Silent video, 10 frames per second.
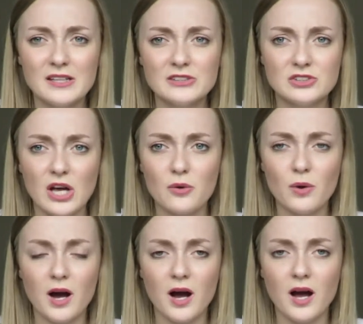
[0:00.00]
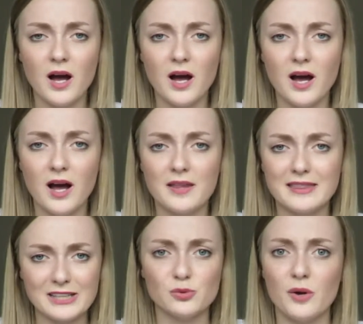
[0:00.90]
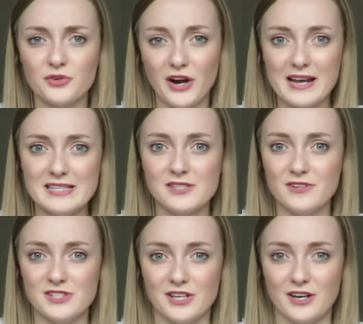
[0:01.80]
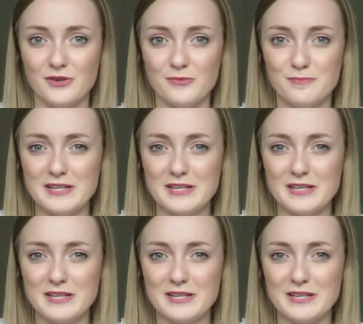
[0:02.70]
So that's why I'm creating this video,